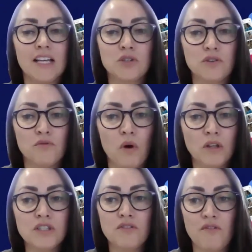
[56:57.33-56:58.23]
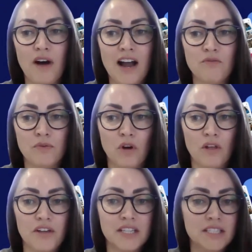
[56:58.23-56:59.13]
So of 1 to 5, we've
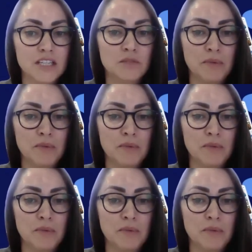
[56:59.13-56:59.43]
got 36